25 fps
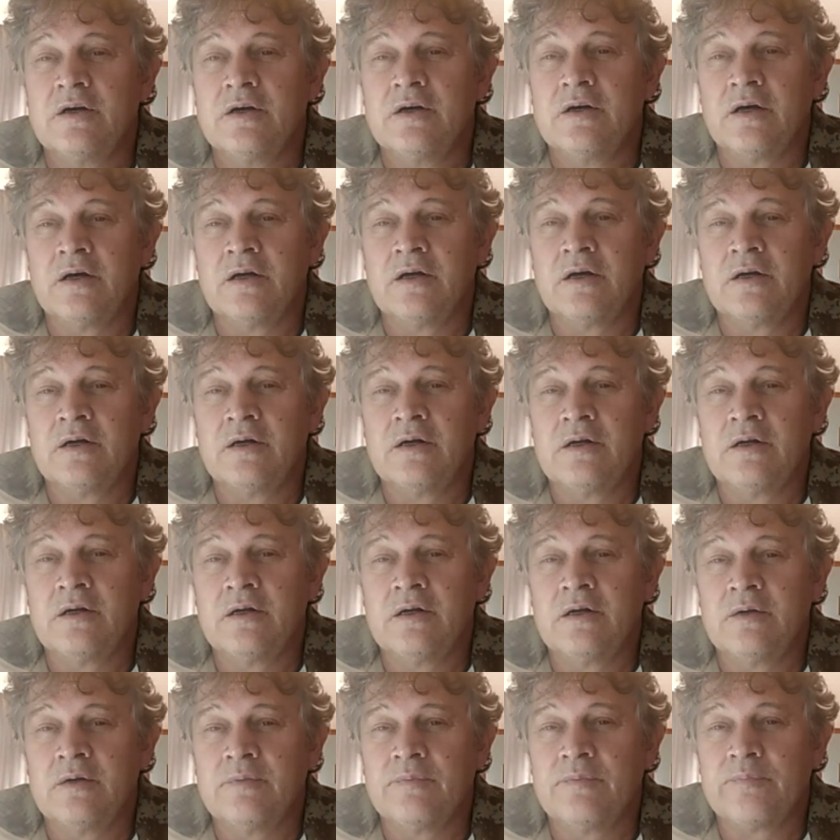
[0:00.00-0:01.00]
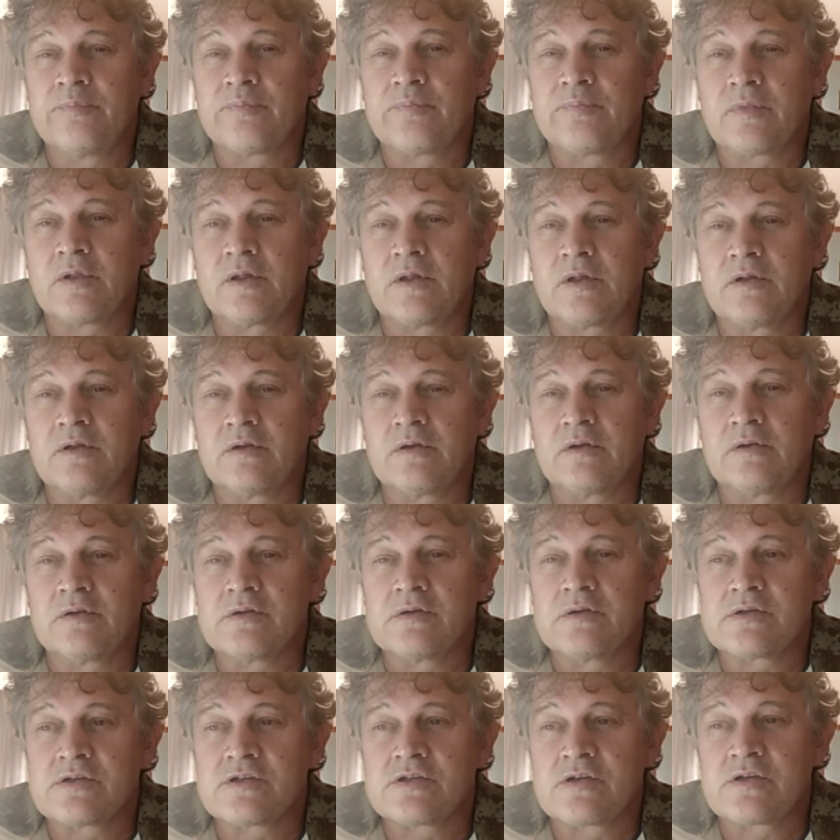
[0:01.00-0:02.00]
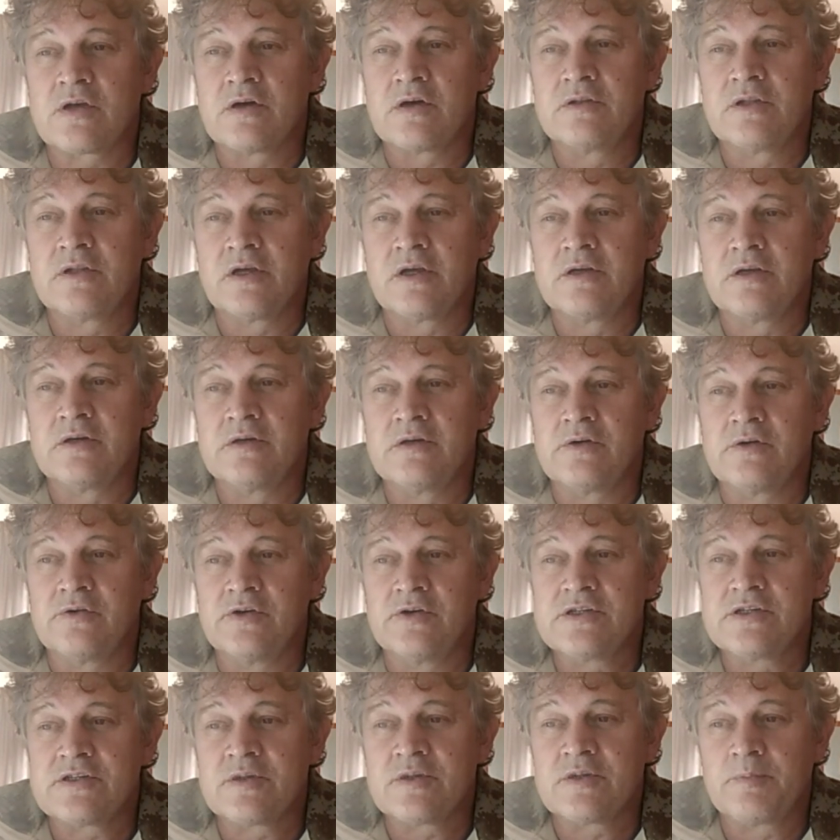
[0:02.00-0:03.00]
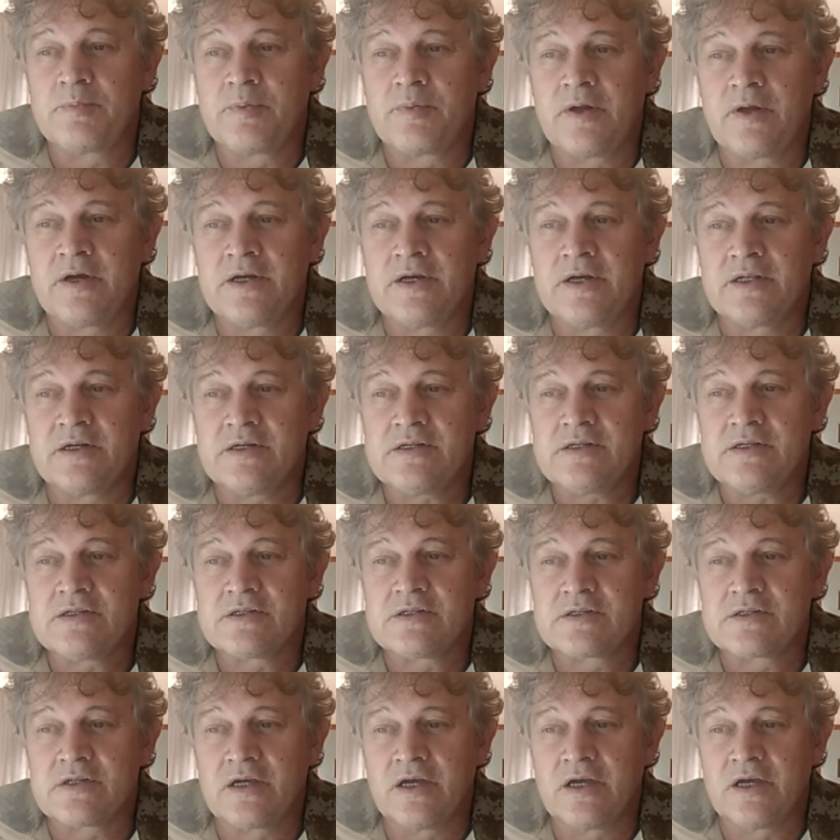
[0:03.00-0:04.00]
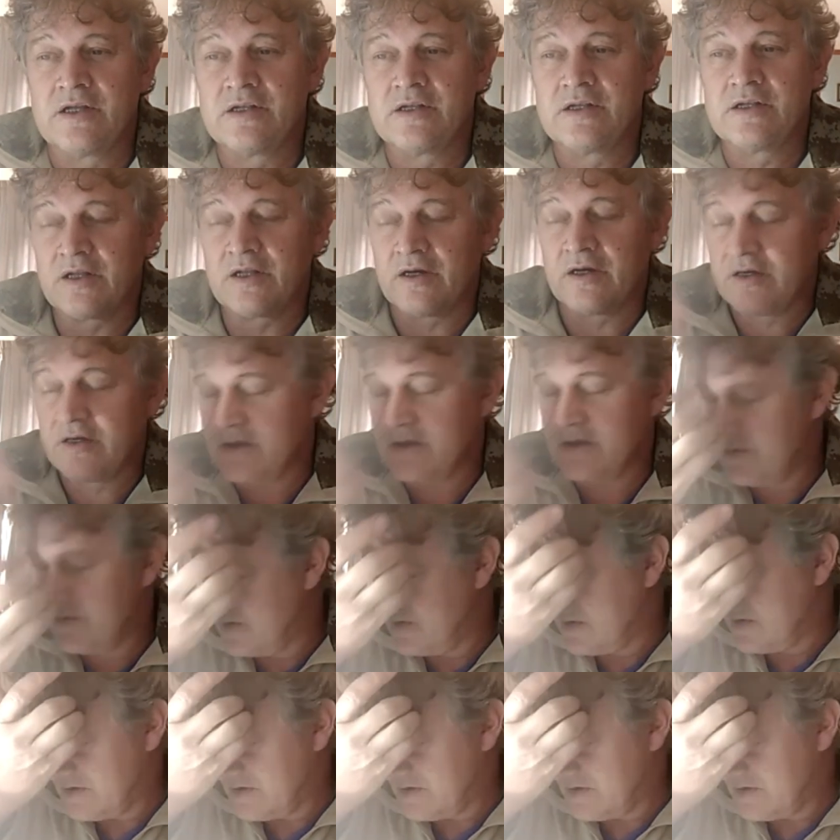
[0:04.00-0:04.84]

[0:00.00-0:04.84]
Uh, so they resupplied us and I